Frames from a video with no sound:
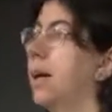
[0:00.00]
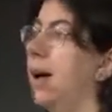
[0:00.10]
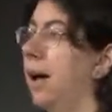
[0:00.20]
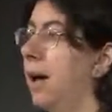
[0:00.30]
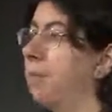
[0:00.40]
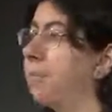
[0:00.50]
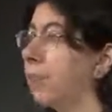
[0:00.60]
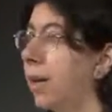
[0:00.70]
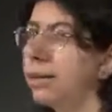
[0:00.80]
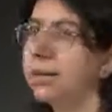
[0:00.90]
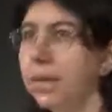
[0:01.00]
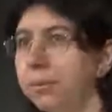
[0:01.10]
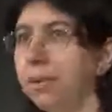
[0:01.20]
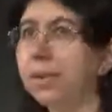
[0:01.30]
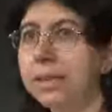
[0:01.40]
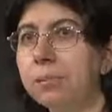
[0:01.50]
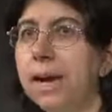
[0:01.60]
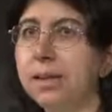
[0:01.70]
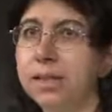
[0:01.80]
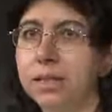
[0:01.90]
Um, in, some, in some
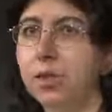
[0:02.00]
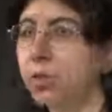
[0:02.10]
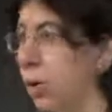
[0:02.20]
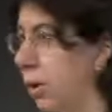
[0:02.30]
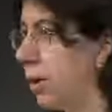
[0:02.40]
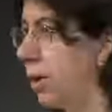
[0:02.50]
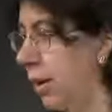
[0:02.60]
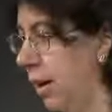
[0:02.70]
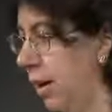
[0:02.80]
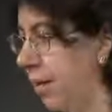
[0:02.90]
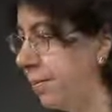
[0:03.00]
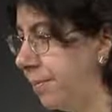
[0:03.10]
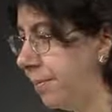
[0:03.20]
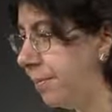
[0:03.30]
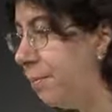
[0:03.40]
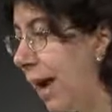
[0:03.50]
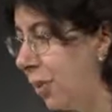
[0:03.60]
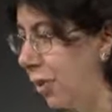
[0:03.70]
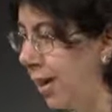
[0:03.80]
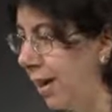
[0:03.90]
cases, those work um,
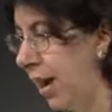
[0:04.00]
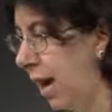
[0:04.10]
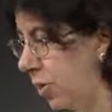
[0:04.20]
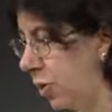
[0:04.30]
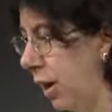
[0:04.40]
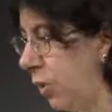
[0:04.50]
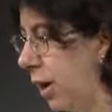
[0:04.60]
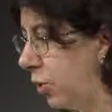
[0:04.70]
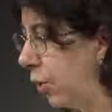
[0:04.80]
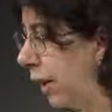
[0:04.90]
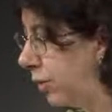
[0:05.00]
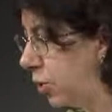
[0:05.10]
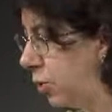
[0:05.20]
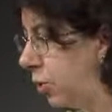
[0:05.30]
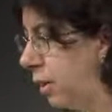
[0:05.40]
better than either L1 or L2.